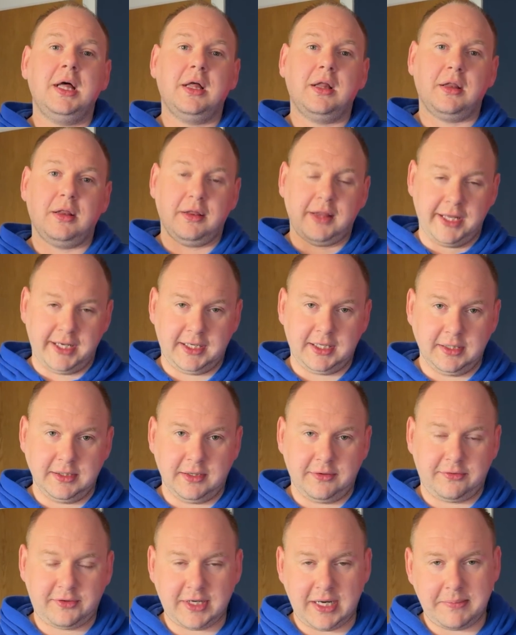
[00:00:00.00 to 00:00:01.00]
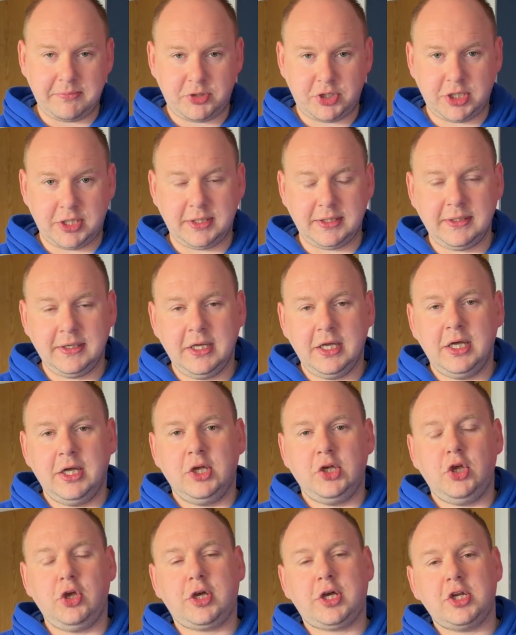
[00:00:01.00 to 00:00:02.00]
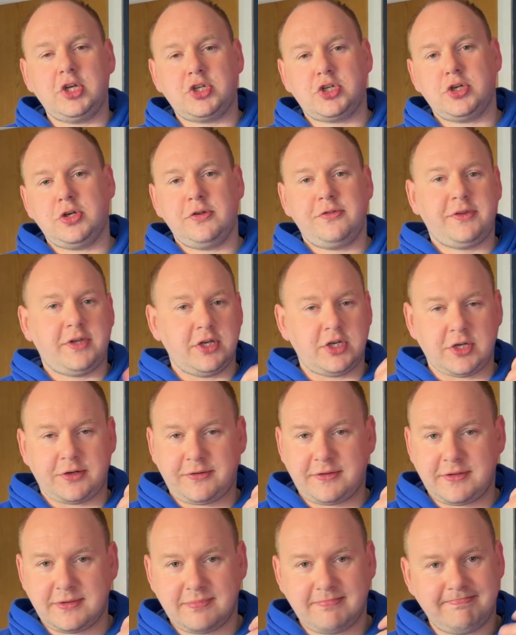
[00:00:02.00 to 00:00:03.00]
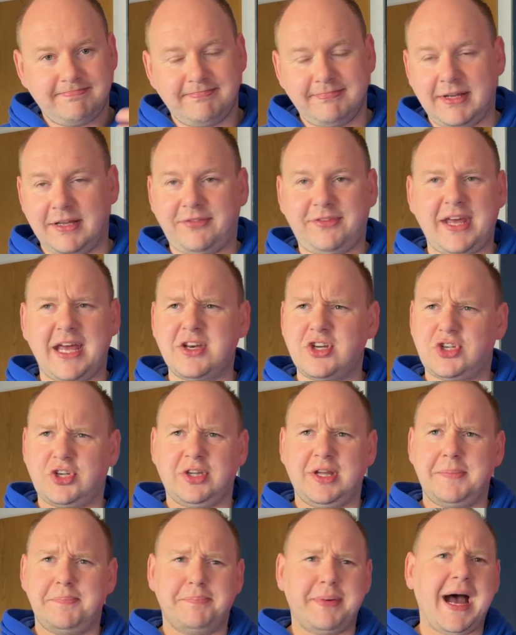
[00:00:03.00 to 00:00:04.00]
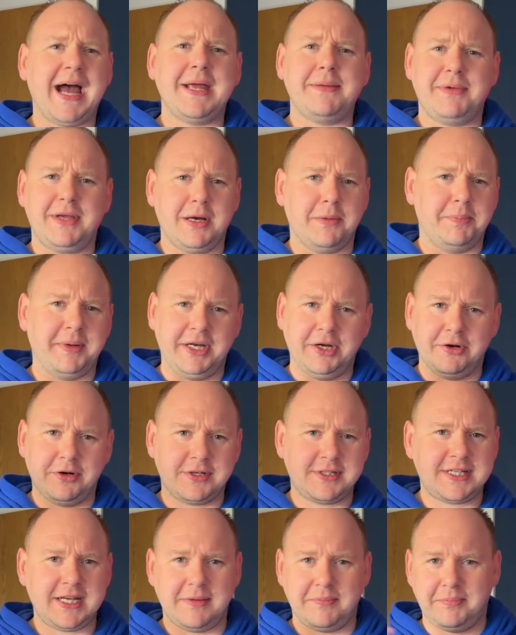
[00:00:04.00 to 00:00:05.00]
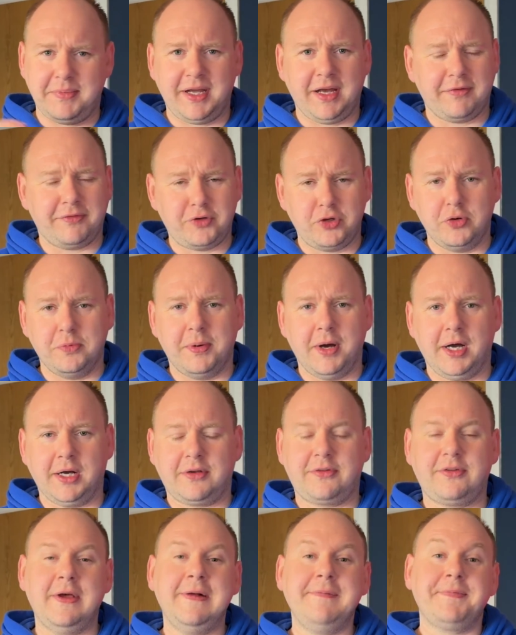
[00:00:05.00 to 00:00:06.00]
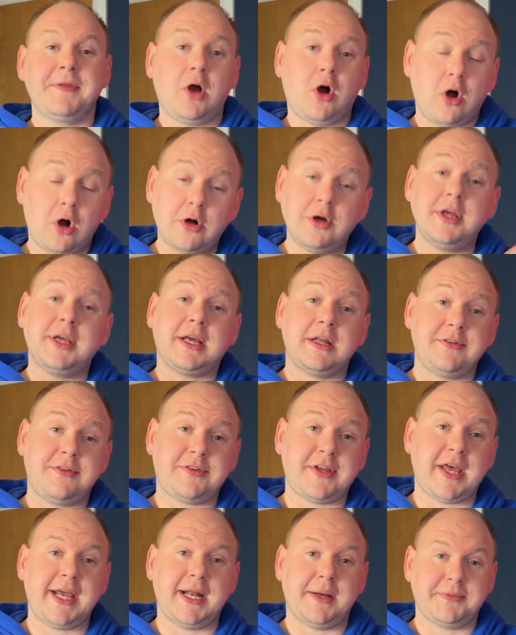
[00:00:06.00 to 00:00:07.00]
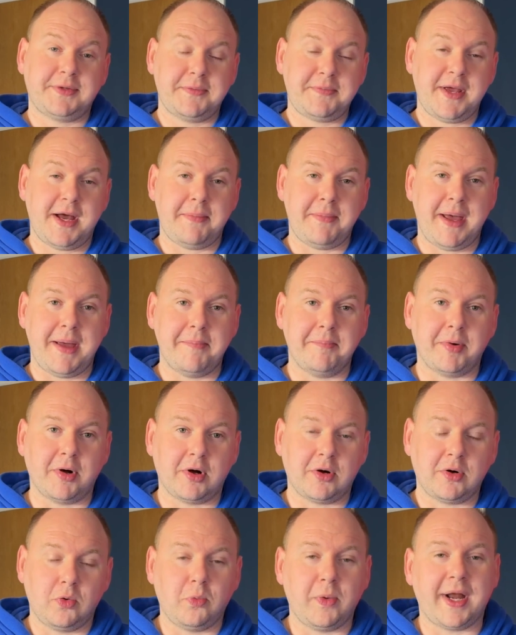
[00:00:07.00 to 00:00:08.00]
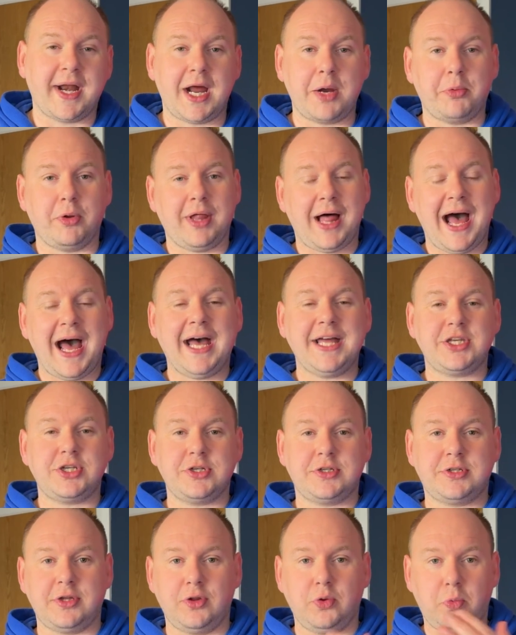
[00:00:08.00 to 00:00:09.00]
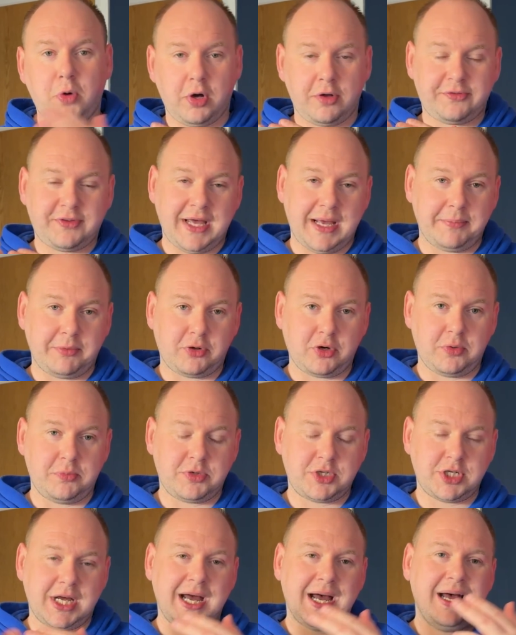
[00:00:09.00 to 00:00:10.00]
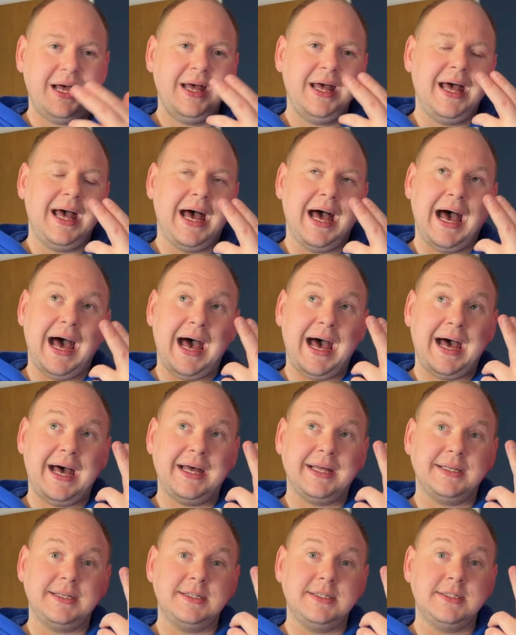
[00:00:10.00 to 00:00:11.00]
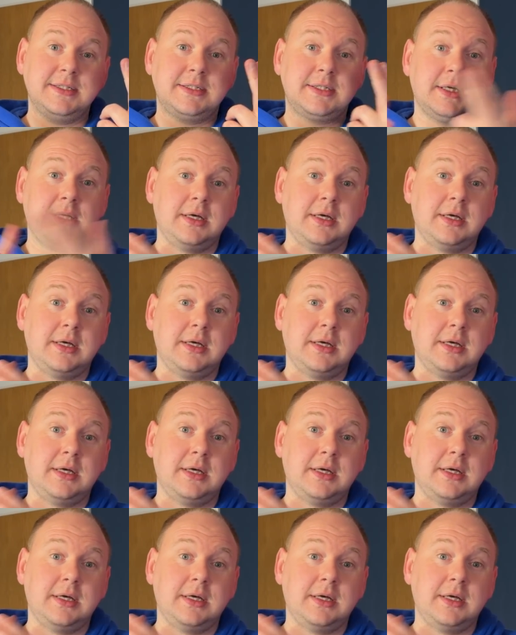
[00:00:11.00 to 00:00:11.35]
link in description. You can choose to just essentially buy me a beer, tip me a few bucks, or you can sign up to be a member where I will add you to the WhatsApp group chat and